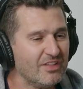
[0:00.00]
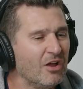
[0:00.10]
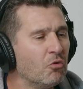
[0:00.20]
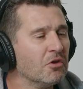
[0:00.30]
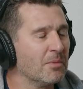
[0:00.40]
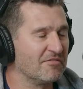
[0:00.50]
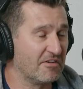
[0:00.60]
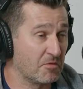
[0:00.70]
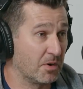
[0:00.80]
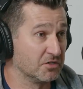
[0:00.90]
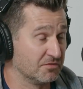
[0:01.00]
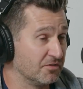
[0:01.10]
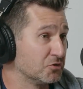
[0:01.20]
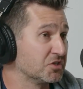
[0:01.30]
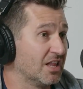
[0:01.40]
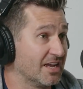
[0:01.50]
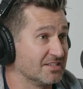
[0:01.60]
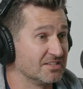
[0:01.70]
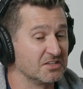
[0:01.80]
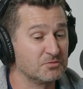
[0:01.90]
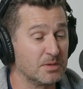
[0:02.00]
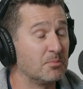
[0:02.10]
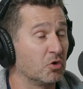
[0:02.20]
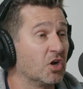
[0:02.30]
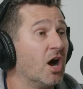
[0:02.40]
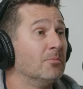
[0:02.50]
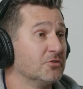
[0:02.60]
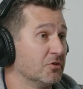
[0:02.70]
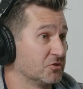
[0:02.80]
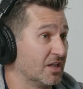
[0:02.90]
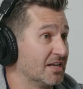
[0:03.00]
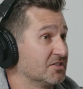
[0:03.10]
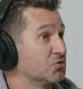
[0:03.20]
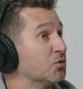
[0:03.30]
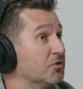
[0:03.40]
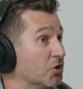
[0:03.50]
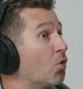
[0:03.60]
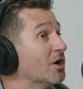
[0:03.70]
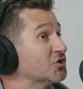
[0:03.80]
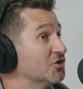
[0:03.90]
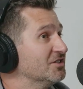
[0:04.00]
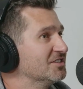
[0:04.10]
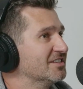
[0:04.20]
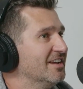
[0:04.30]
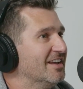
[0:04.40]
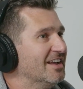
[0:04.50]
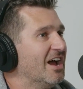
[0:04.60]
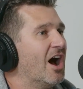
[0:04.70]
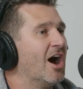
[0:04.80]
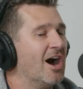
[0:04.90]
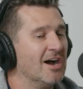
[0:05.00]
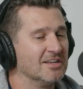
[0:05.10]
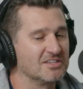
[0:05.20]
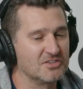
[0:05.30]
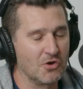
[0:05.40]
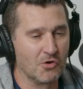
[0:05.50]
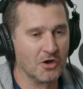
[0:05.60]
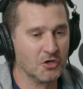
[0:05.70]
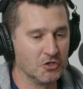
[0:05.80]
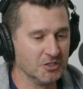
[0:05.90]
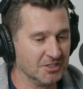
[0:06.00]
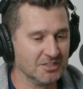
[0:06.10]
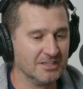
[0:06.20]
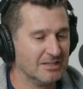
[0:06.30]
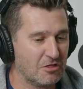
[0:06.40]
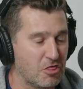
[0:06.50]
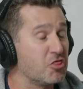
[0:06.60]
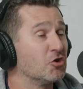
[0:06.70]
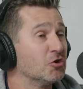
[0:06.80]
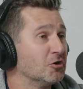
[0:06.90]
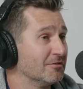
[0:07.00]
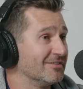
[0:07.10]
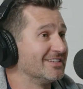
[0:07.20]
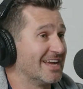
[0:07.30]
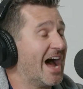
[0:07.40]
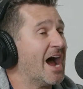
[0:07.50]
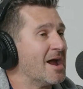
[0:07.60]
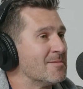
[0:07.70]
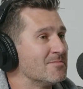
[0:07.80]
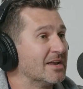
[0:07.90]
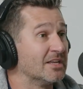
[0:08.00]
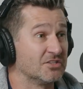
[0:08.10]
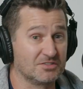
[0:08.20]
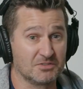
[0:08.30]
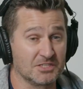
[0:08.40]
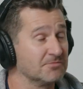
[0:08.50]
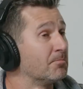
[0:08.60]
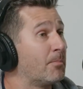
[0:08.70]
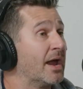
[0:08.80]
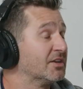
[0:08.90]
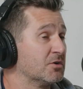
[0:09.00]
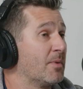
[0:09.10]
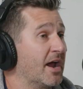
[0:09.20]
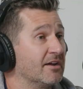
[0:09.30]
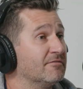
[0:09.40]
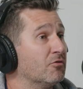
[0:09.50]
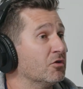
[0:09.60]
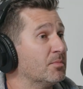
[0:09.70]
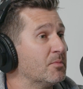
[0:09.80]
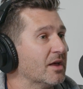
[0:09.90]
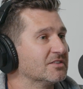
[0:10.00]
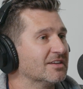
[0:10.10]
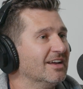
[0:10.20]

One of my favorite parts of those classes is people come to those classes with their questions. And so a good third of the time, it's just banter back and forth. People ask,